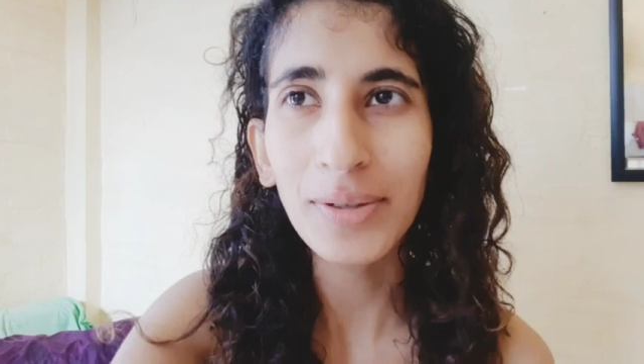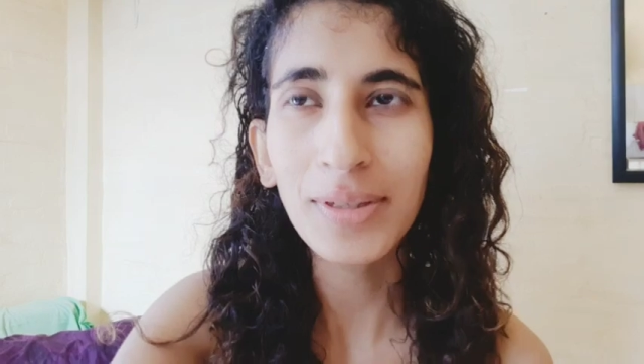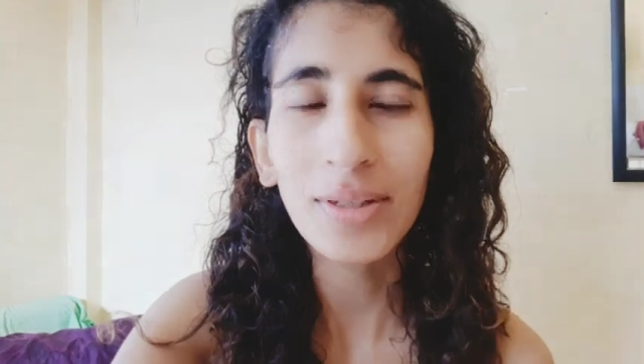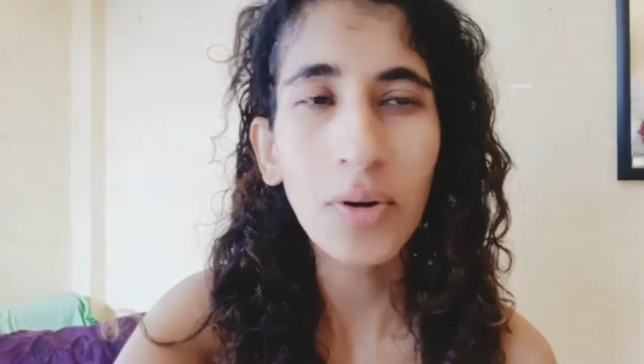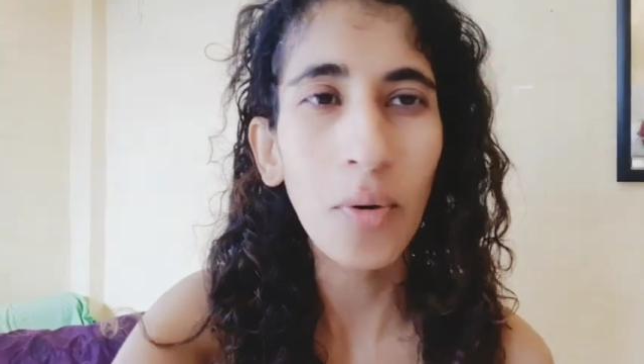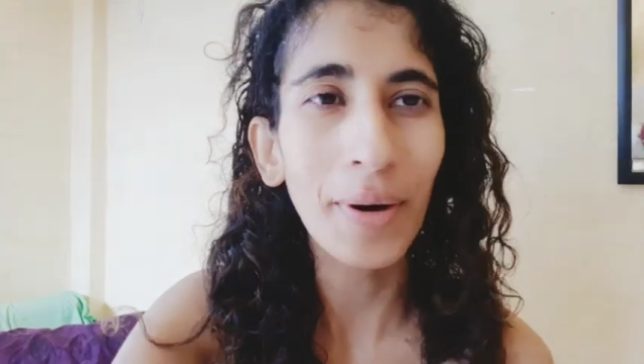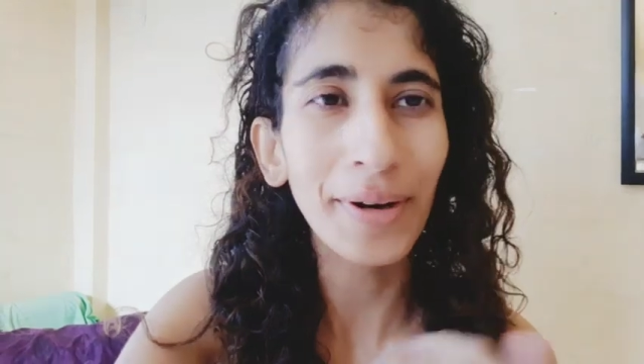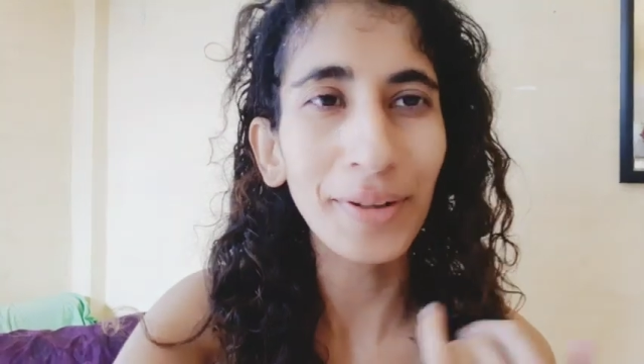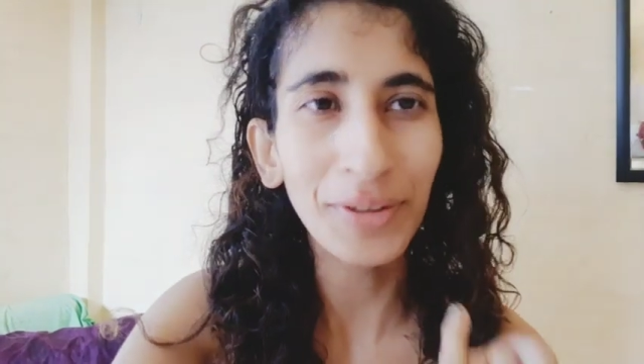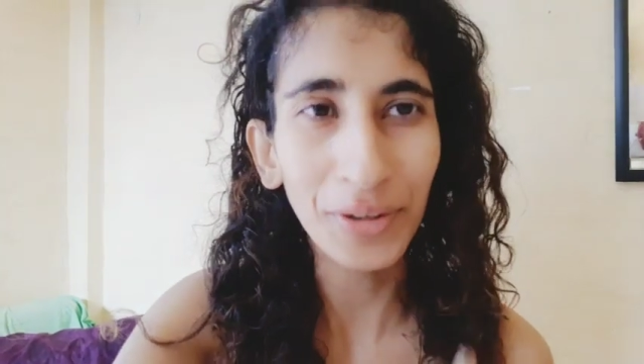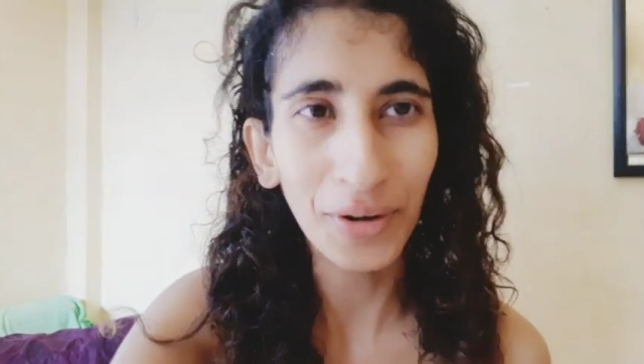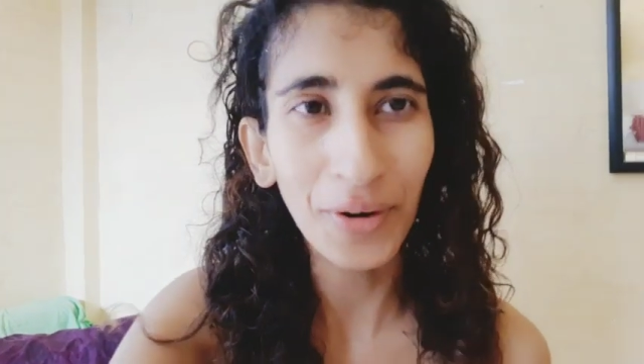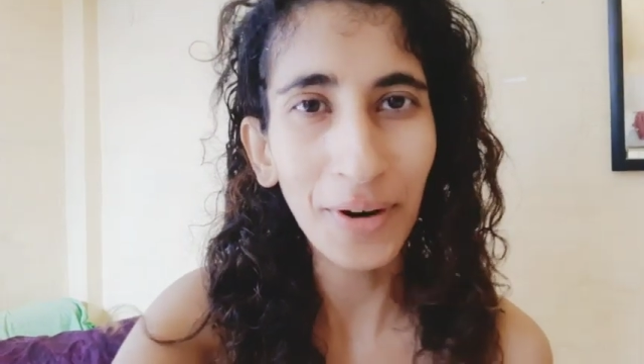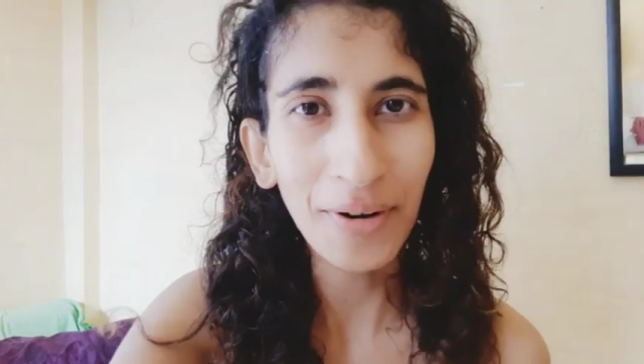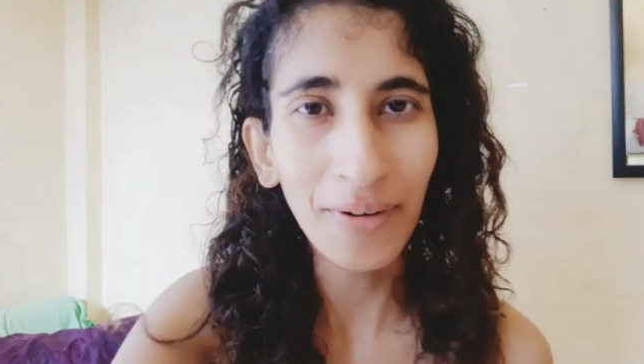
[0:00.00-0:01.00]
it's the quarter
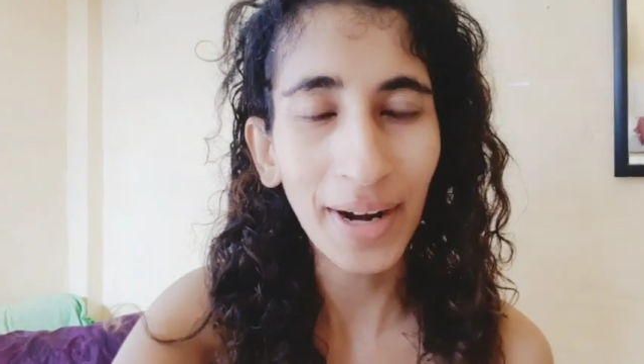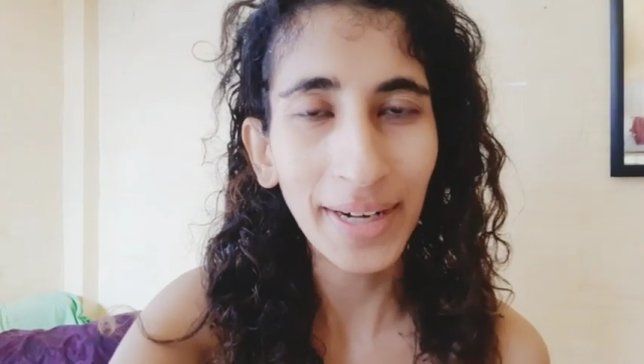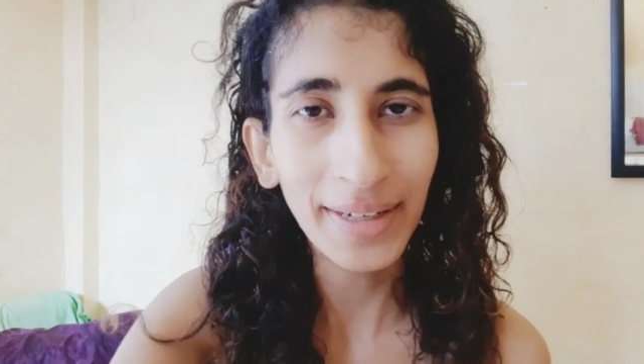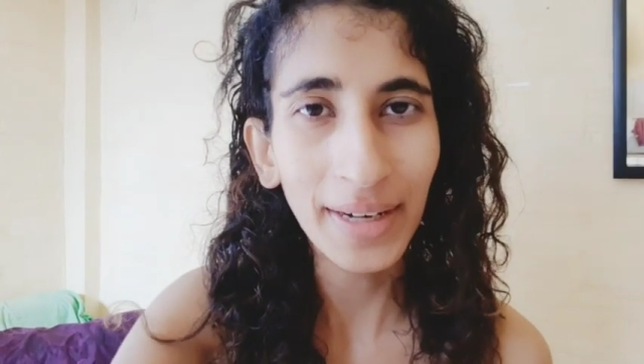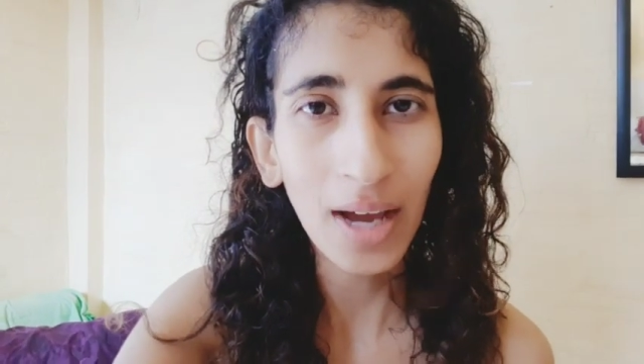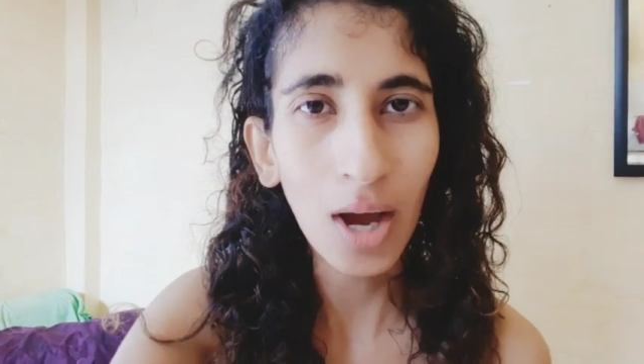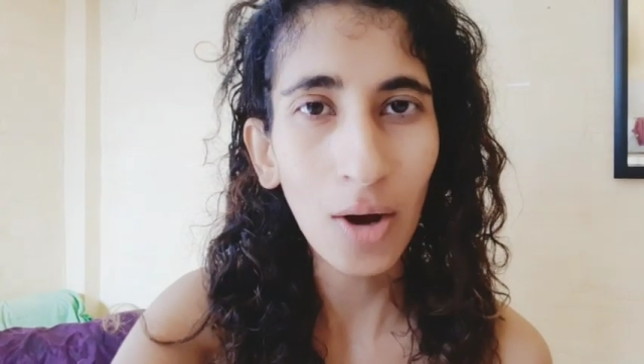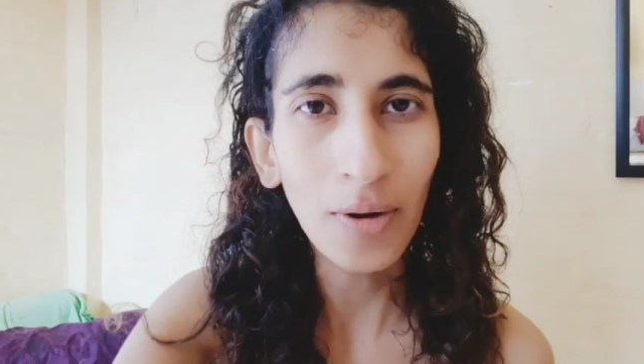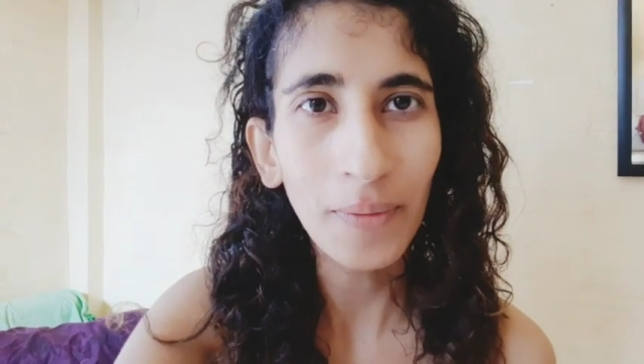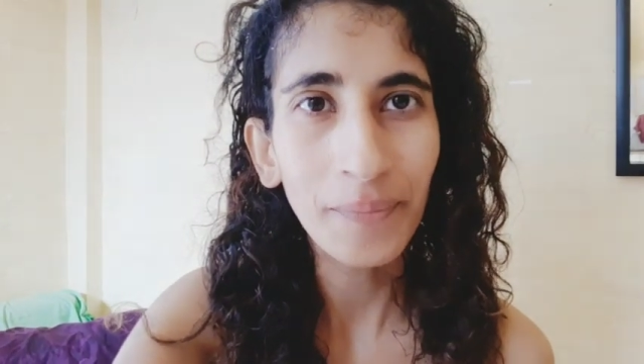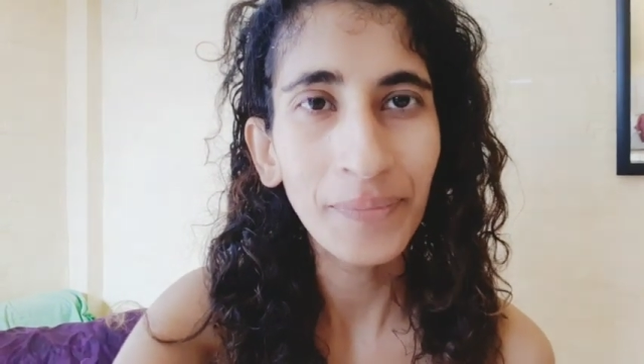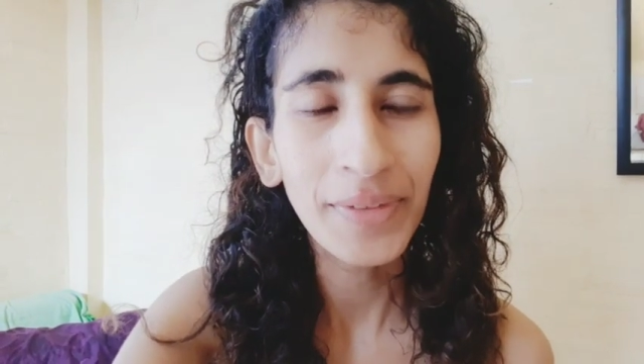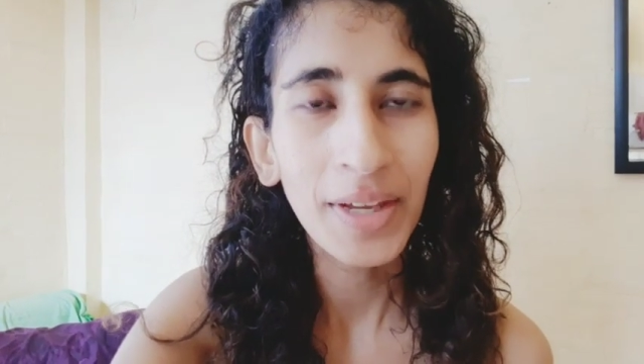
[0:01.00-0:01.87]
third right now